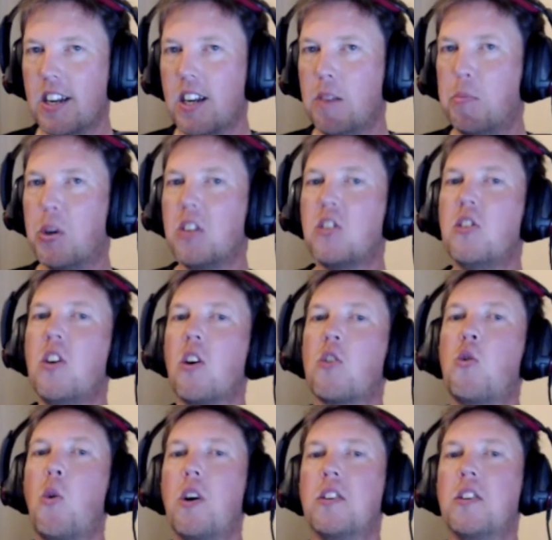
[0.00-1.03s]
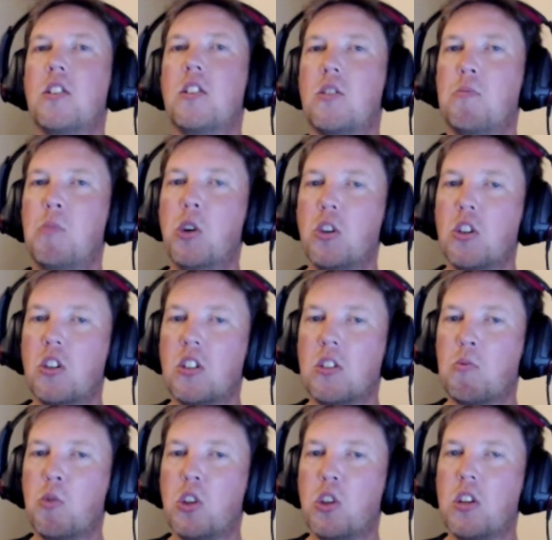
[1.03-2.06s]
but it's not quite as much
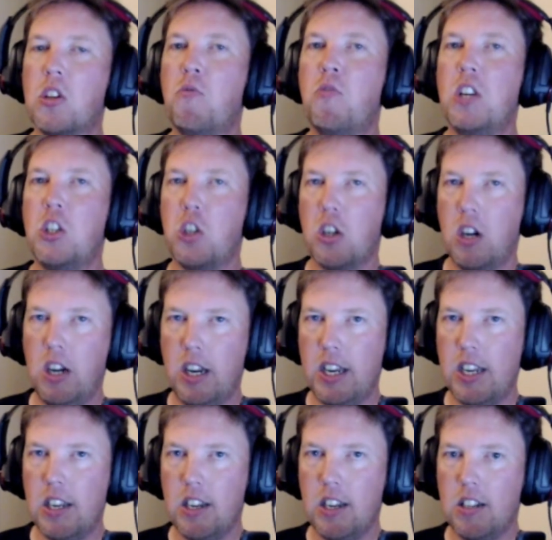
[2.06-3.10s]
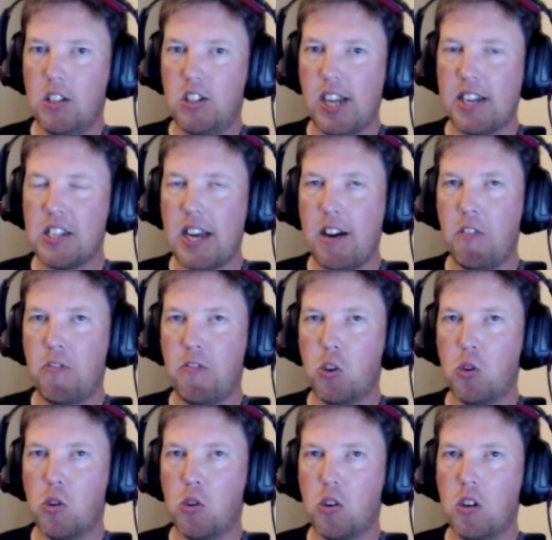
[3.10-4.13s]
as was originally set out
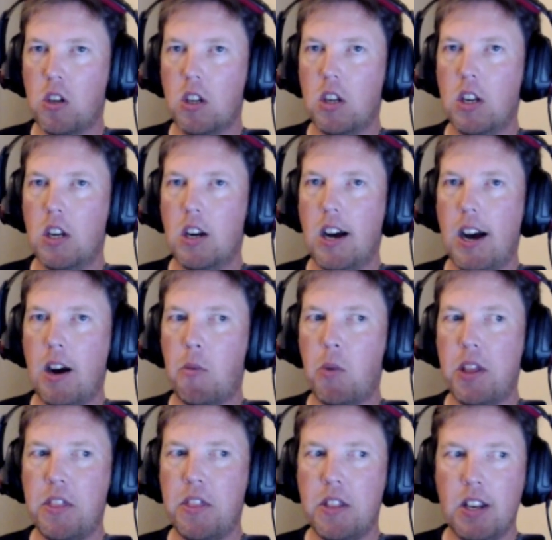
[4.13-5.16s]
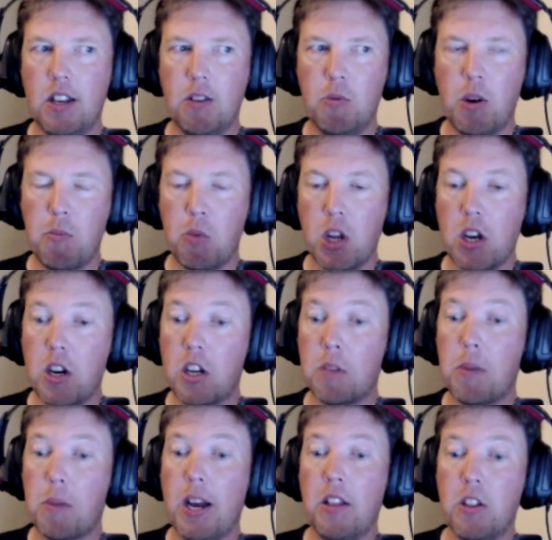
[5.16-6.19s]
for when we heard
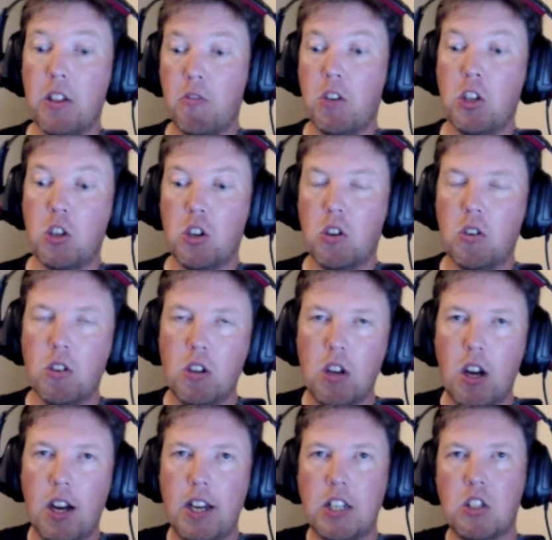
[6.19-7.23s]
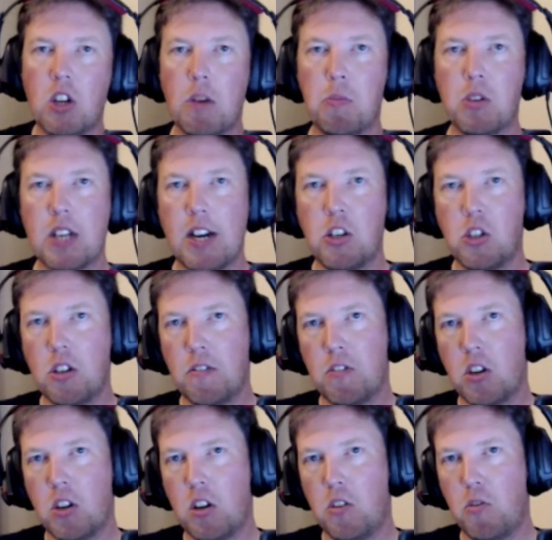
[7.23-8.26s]
about the original interpretation of
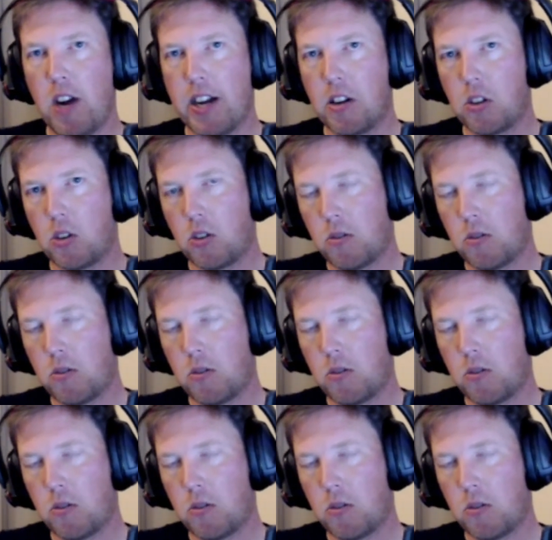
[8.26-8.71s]
the new regs.